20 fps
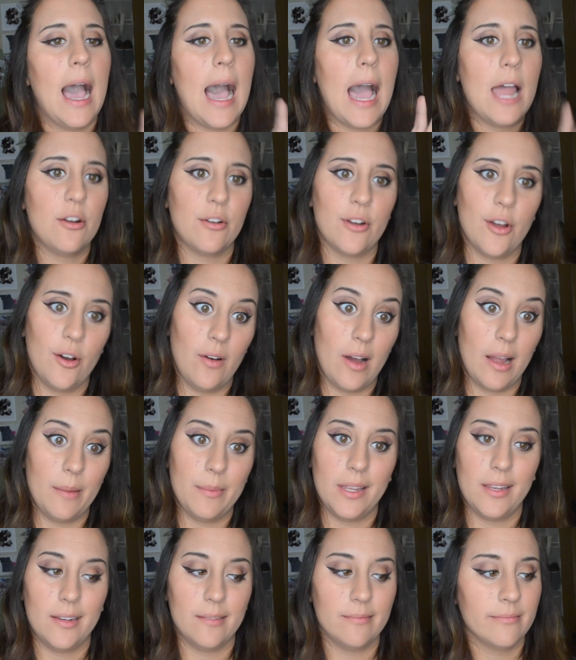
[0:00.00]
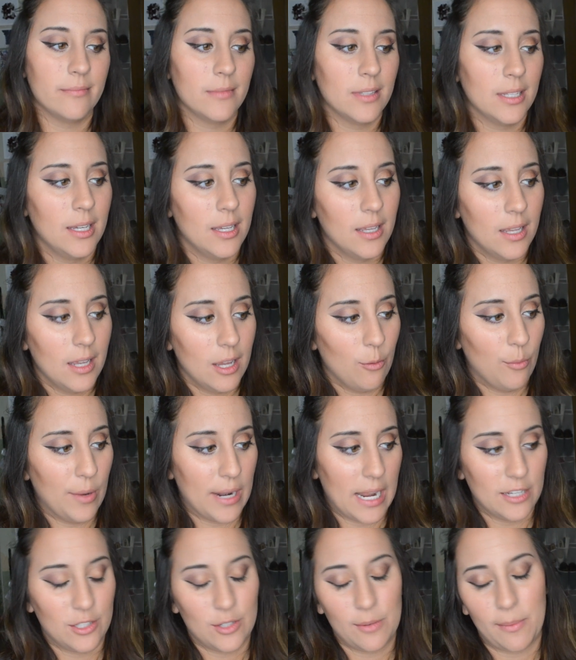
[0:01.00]
I don't know. I mean, when
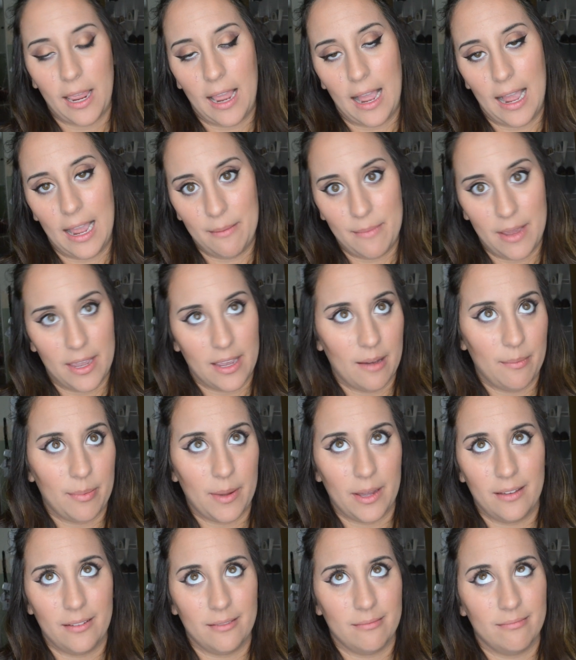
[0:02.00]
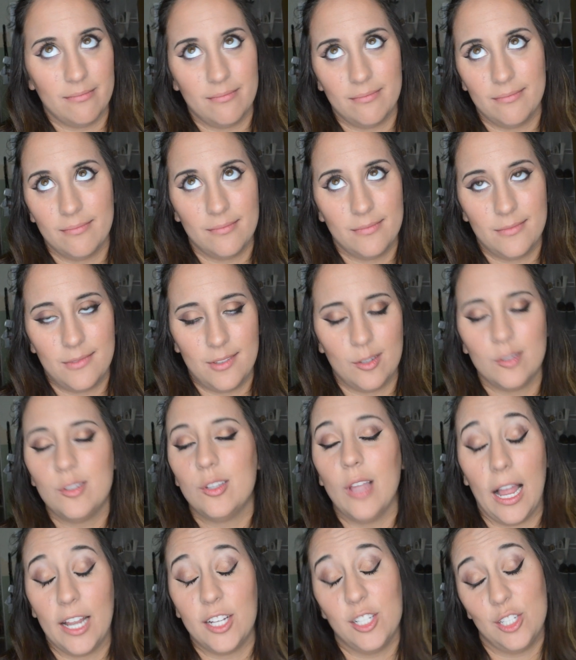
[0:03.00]
I do my eye makeup, I
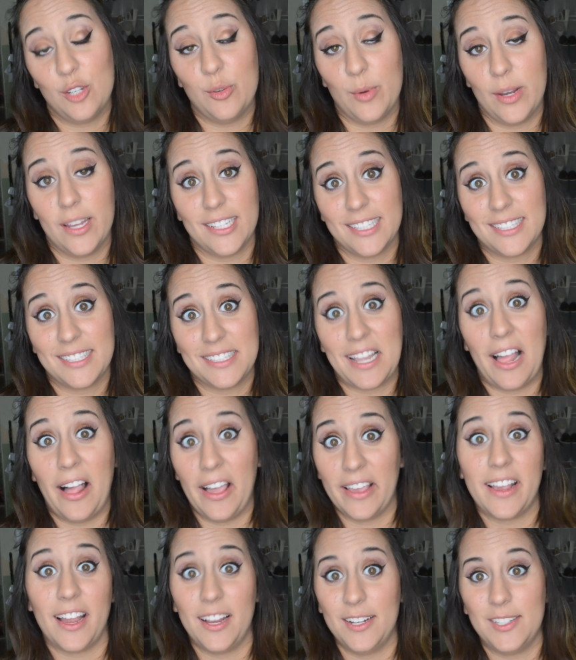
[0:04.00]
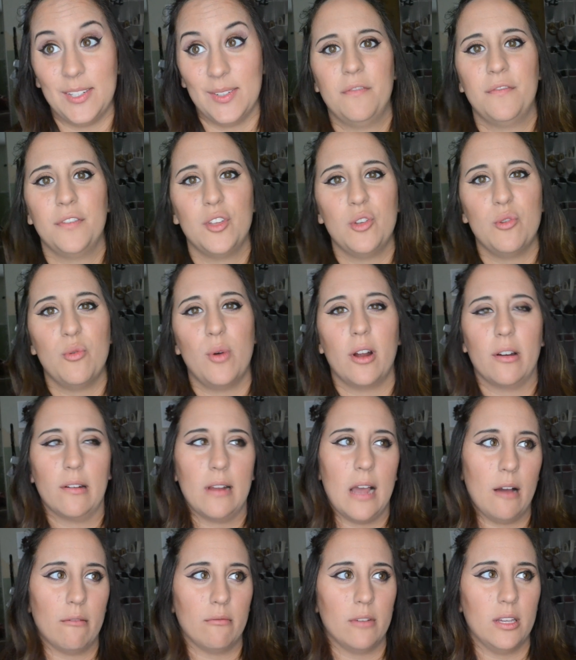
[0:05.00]
do it. Like, I do it. If you are
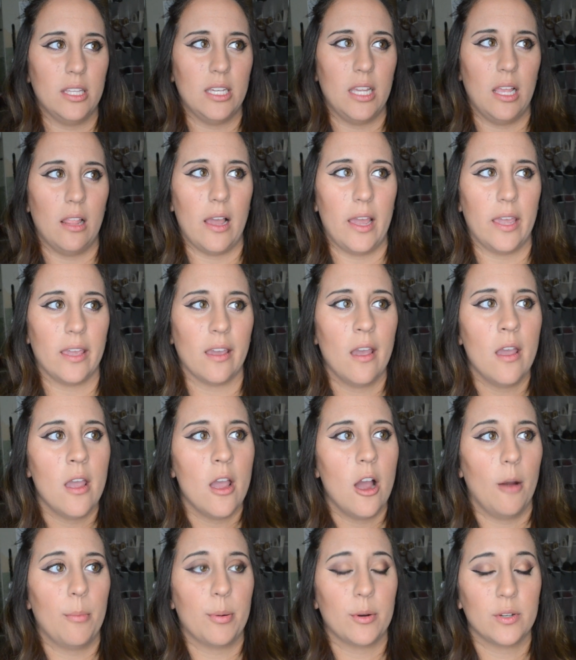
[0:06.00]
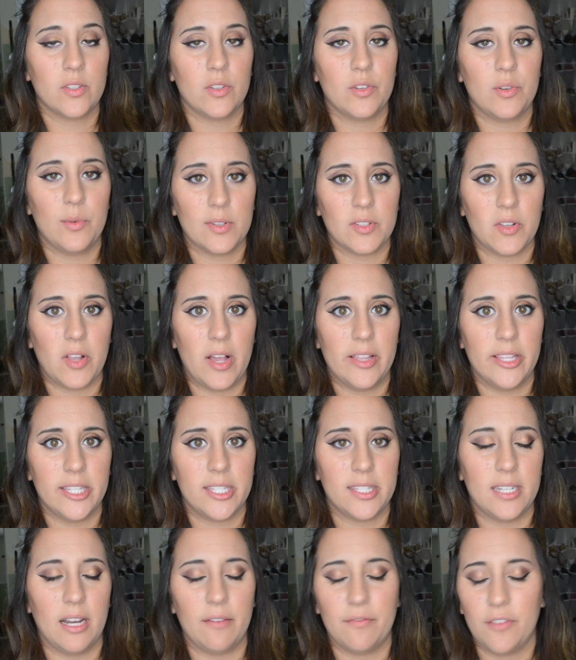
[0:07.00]
not really like a person who wears a lot
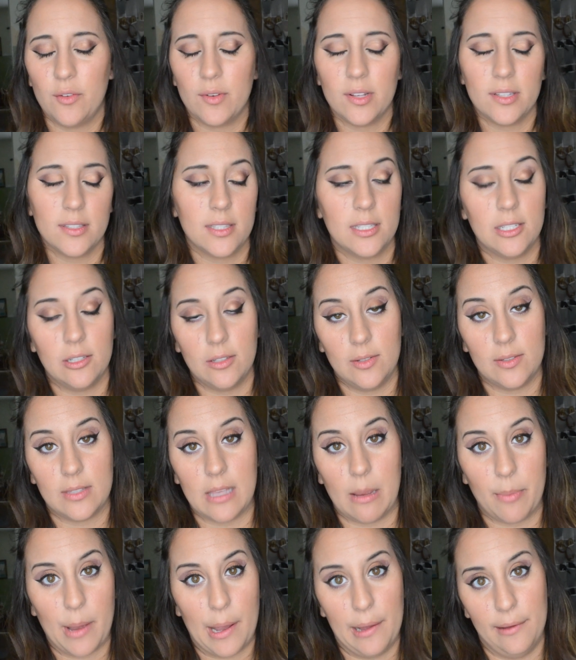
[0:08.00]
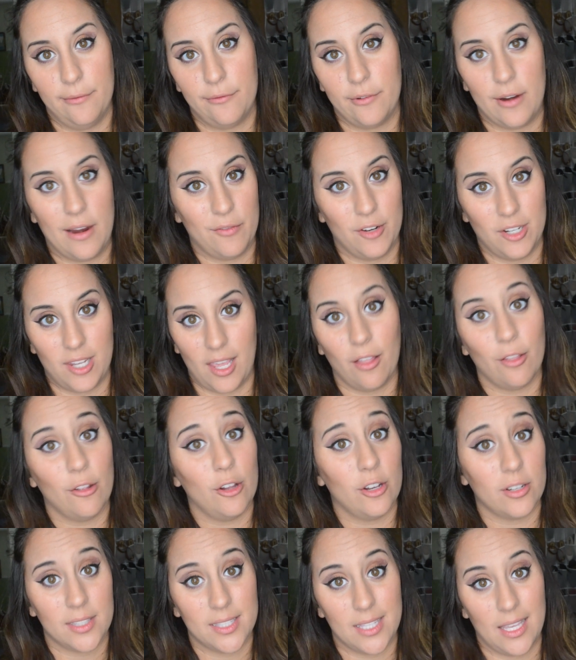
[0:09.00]
of stuff, you can still use that palette for everyday
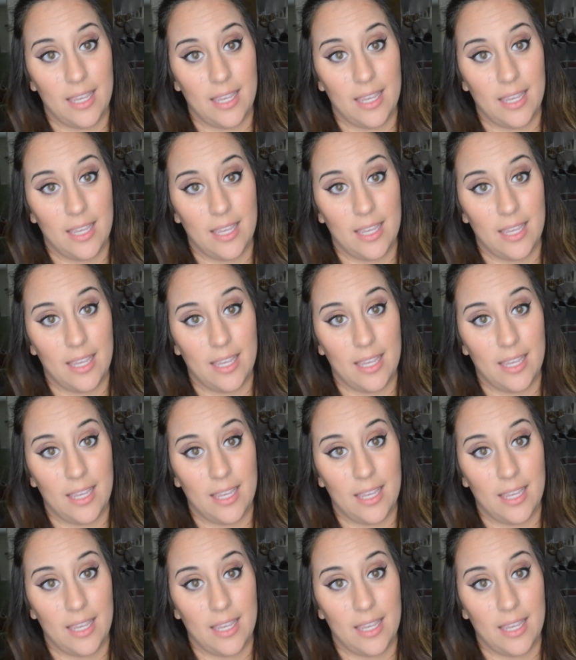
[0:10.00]
looks.